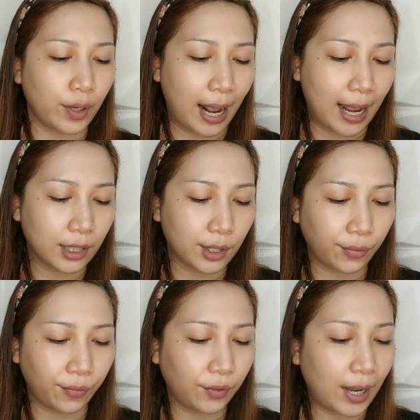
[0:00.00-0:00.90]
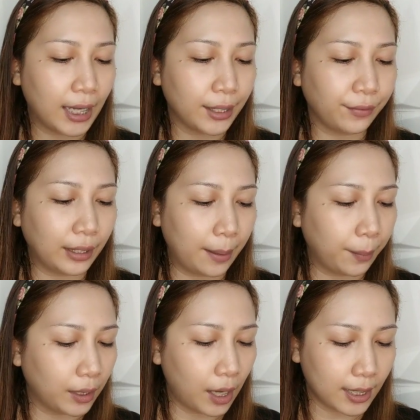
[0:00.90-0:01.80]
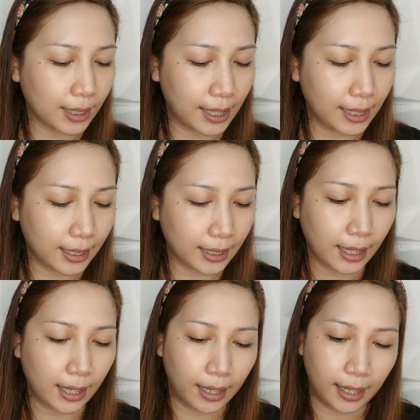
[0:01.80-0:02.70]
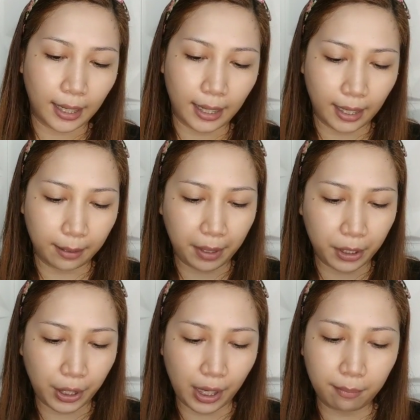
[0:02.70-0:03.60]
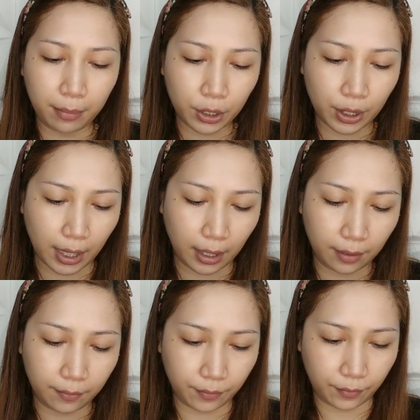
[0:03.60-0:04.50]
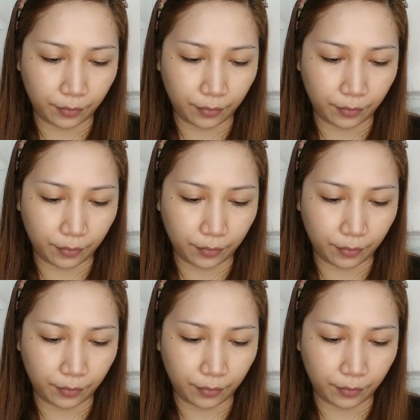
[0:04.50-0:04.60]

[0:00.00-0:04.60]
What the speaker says: So, it has 5 lip glosses. And may shade ba siya?